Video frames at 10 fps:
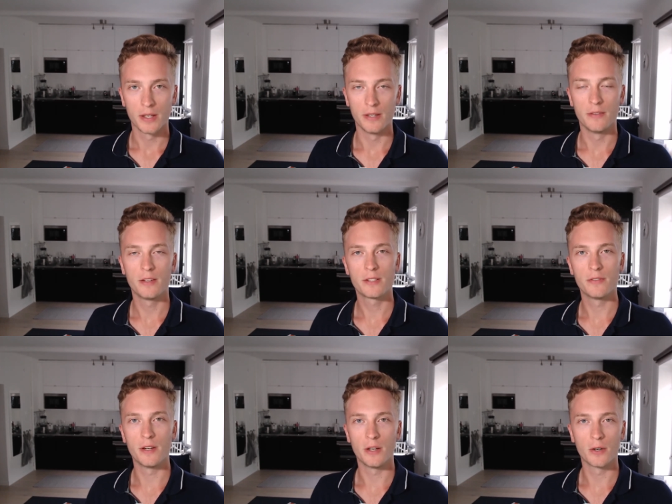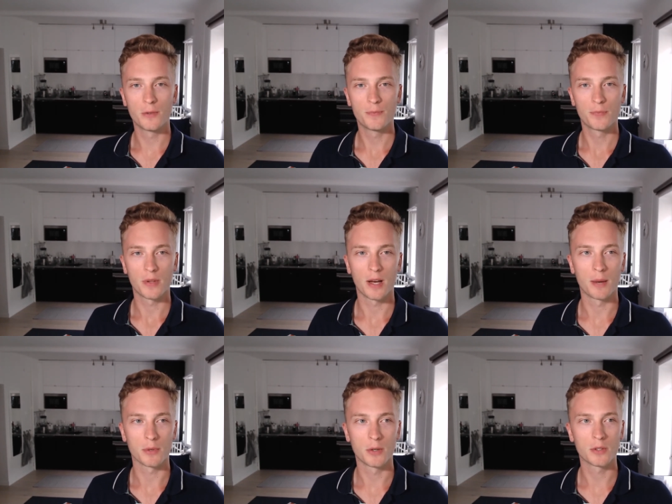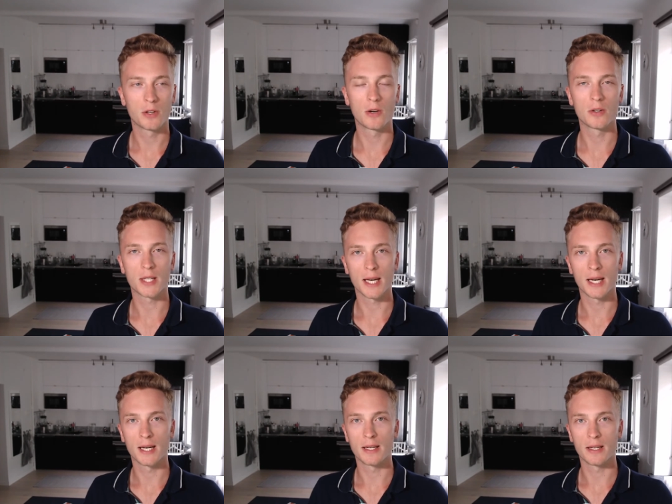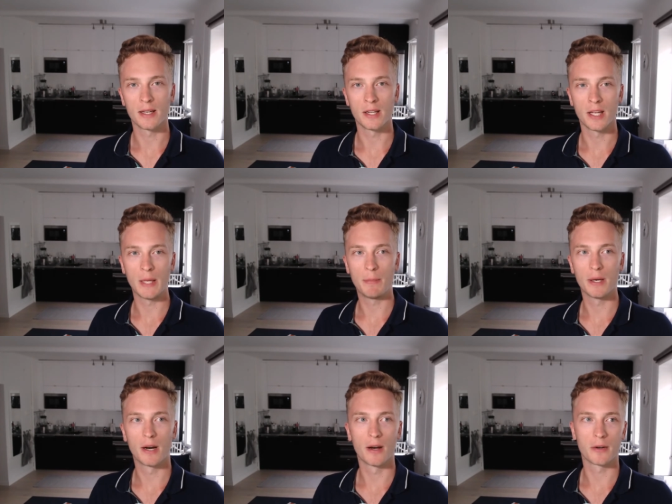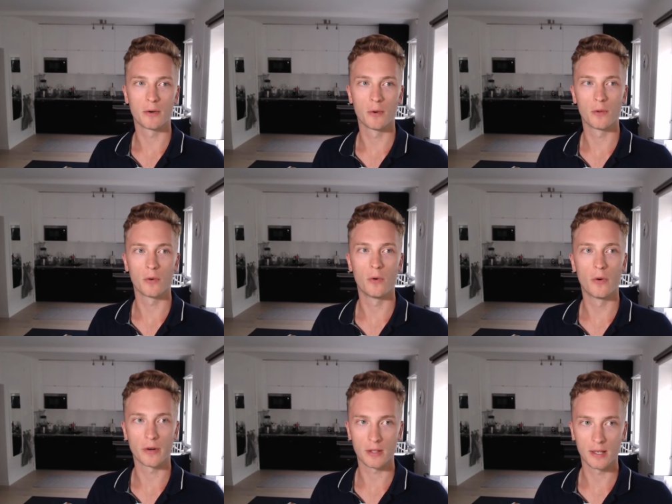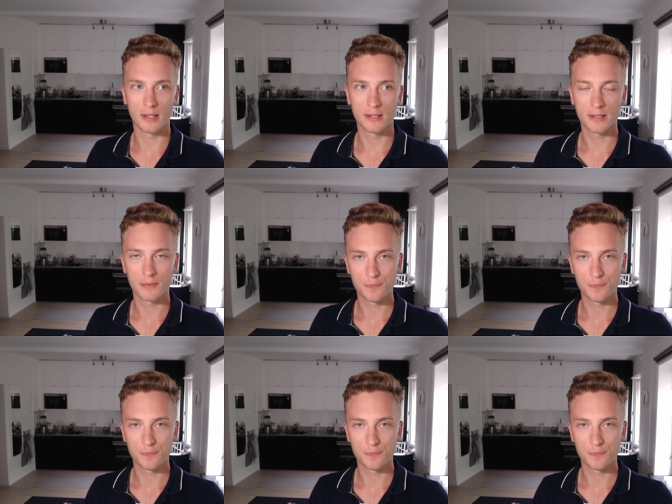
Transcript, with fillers: In this video, I'm going to look at an API called Oraclize.